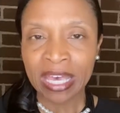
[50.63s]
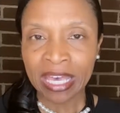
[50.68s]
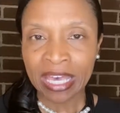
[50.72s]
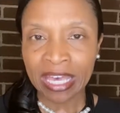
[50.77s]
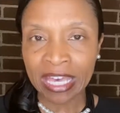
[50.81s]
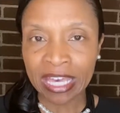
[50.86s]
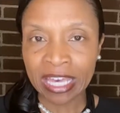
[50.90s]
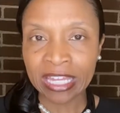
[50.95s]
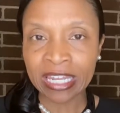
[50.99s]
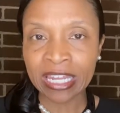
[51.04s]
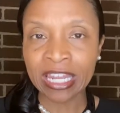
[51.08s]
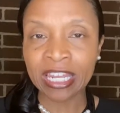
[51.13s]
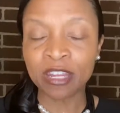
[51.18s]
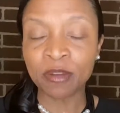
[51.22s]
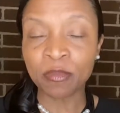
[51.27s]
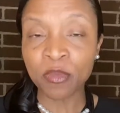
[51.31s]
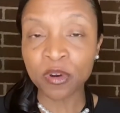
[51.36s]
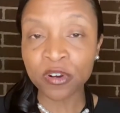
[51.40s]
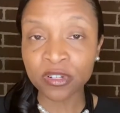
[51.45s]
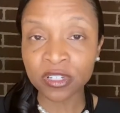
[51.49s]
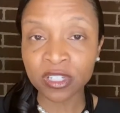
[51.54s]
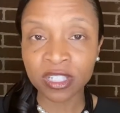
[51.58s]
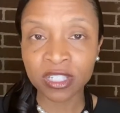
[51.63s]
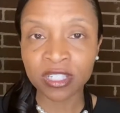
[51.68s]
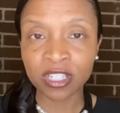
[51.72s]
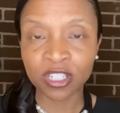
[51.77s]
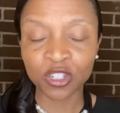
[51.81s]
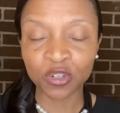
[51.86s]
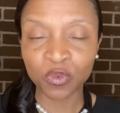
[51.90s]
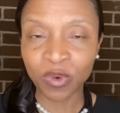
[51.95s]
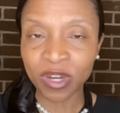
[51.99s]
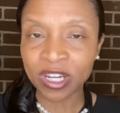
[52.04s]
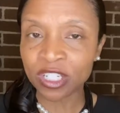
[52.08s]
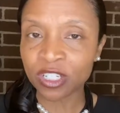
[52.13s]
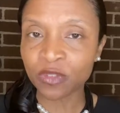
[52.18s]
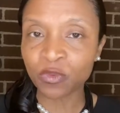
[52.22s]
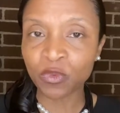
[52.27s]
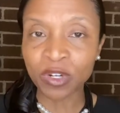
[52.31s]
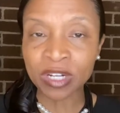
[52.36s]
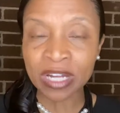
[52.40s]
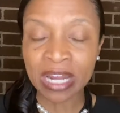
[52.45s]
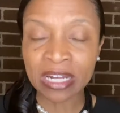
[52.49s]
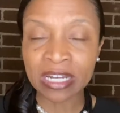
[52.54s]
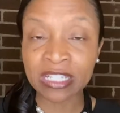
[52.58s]
In an emergency situation, we're
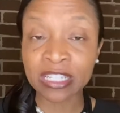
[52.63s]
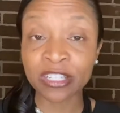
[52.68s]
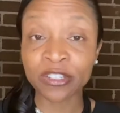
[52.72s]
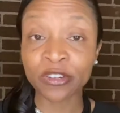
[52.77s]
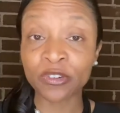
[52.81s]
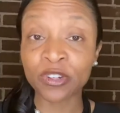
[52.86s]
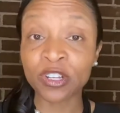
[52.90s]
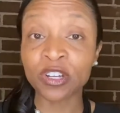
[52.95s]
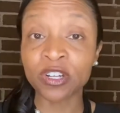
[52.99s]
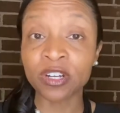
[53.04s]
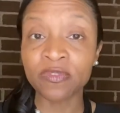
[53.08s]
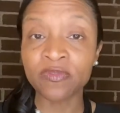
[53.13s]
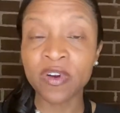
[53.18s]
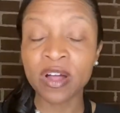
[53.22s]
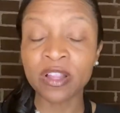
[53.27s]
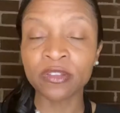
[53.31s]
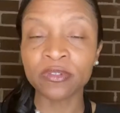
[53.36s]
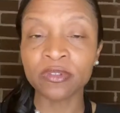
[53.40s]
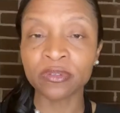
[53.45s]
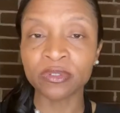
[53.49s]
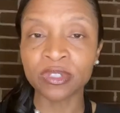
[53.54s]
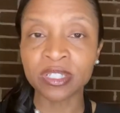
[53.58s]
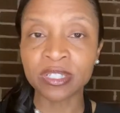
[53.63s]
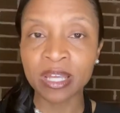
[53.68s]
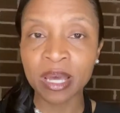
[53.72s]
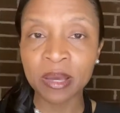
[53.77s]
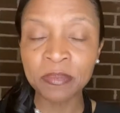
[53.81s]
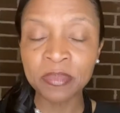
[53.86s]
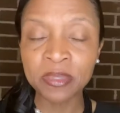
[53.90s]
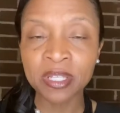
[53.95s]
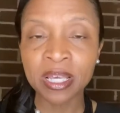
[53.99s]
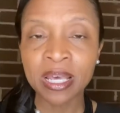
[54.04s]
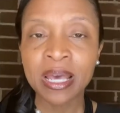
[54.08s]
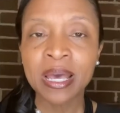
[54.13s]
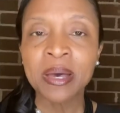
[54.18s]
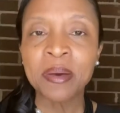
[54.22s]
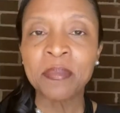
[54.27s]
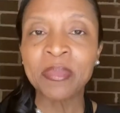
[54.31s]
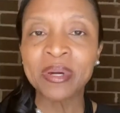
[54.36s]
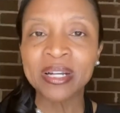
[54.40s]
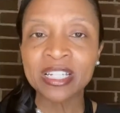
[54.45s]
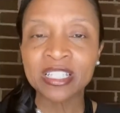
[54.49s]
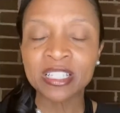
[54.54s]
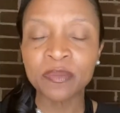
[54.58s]
not necessarily going to follow those steps,
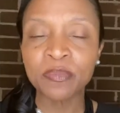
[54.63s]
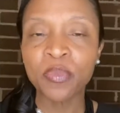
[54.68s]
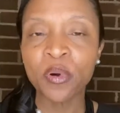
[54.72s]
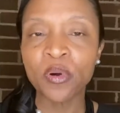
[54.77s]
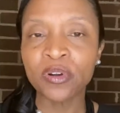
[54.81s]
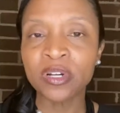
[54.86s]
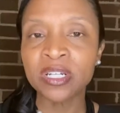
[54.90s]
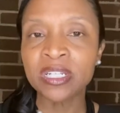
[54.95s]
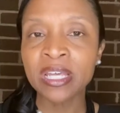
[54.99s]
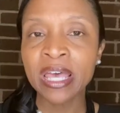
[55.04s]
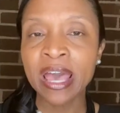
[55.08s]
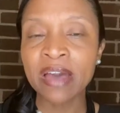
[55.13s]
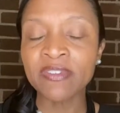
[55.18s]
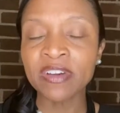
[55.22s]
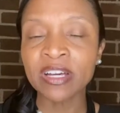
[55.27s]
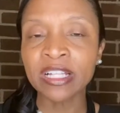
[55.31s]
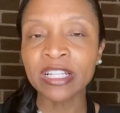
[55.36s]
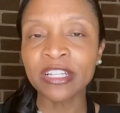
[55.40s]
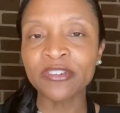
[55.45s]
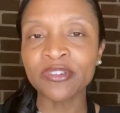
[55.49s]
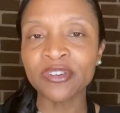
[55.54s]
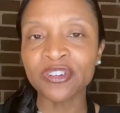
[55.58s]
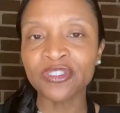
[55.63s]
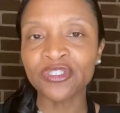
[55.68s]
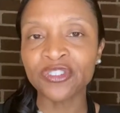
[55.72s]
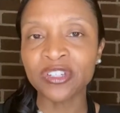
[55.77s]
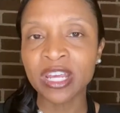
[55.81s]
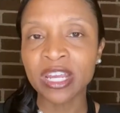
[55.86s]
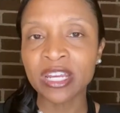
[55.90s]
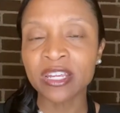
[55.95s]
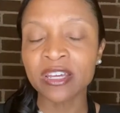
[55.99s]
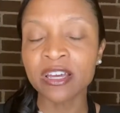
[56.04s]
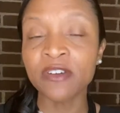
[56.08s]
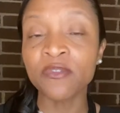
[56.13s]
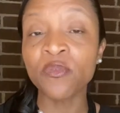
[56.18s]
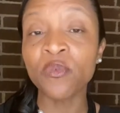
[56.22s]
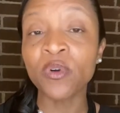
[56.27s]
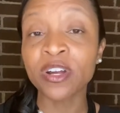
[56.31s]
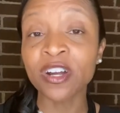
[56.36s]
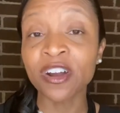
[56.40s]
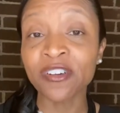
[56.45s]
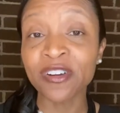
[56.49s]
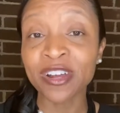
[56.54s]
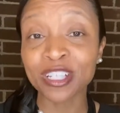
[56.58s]
but it's important to have a clear understanding of what
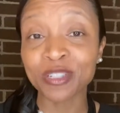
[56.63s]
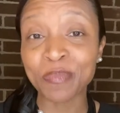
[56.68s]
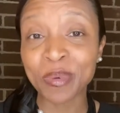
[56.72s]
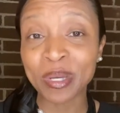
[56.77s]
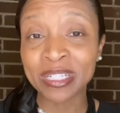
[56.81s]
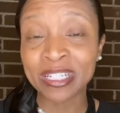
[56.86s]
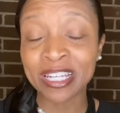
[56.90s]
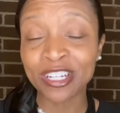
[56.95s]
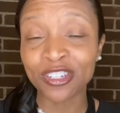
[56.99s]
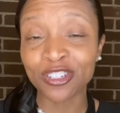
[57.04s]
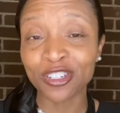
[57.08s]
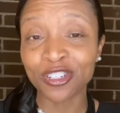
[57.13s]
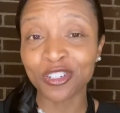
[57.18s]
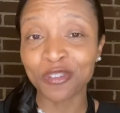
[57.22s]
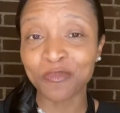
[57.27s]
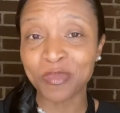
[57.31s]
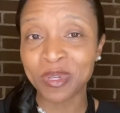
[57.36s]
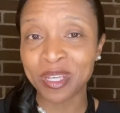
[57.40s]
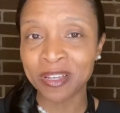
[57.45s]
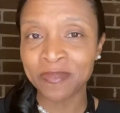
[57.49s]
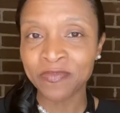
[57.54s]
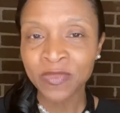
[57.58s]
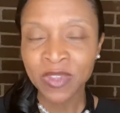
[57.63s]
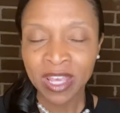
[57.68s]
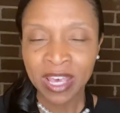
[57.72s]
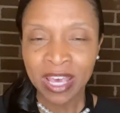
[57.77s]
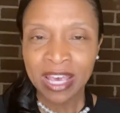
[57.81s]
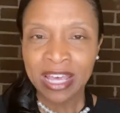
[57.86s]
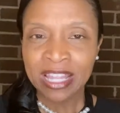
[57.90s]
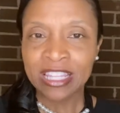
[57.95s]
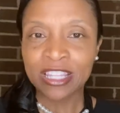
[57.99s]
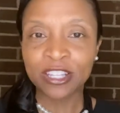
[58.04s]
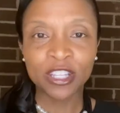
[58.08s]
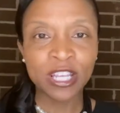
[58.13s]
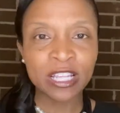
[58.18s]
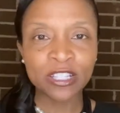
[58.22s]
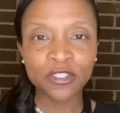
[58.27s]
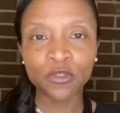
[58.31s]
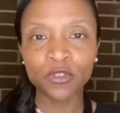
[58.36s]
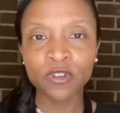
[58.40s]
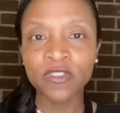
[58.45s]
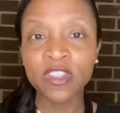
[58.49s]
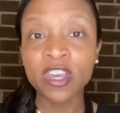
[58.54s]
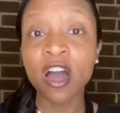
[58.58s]
our expectations should be. That's
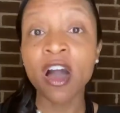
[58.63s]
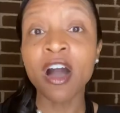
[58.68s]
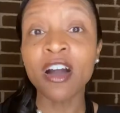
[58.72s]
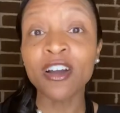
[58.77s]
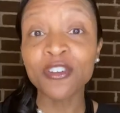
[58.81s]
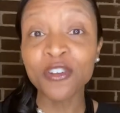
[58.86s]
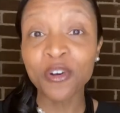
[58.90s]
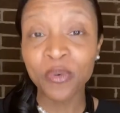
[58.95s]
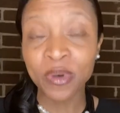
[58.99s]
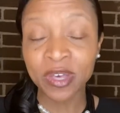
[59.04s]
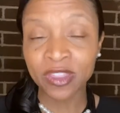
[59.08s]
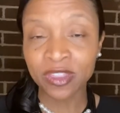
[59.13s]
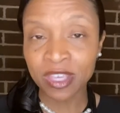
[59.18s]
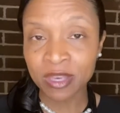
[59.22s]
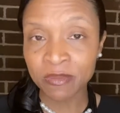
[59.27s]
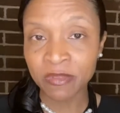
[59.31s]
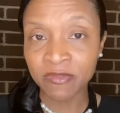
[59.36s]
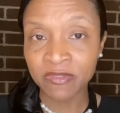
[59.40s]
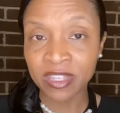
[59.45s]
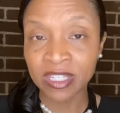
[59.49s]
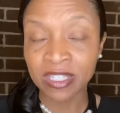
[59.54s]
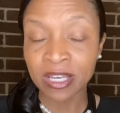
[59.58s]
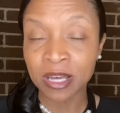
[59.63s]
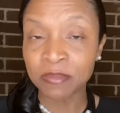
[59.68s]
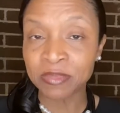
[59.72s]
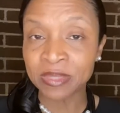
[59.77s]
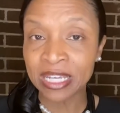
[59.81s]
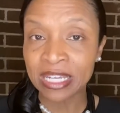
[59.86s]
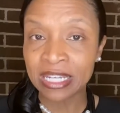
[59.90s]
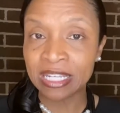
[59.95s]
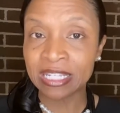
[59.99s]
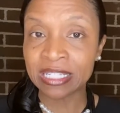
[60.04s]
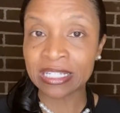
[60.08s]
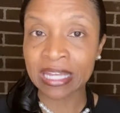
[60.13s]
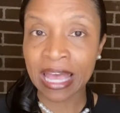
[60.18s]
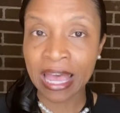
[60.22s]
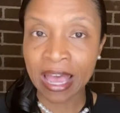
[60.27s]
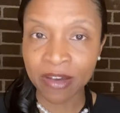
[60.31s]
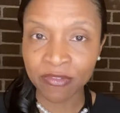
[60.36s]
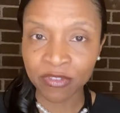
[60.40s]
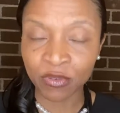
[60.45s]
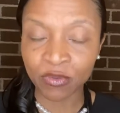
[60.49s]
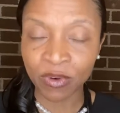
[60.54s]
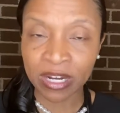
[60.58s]
sort of the ongoing theme of this update, is to
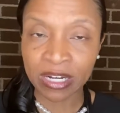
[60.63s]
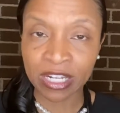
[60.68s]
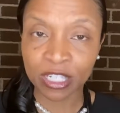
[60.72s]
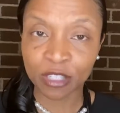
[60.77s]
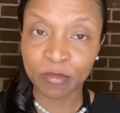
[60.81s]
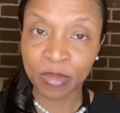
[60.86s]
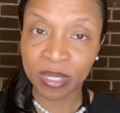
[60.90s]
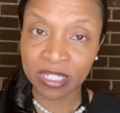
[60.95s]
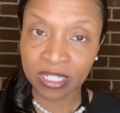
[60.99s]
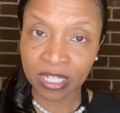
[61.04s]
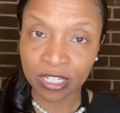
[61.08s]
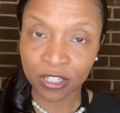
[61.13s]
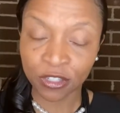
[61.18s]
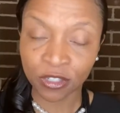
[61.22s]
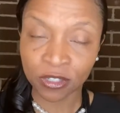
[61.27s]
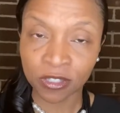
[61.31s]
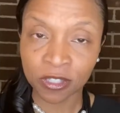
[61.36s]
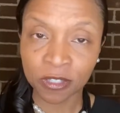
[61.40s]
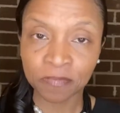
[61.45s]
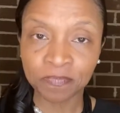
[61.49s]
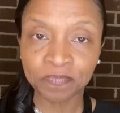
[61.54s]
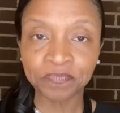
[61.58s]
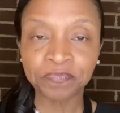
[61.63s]
have the right expectations.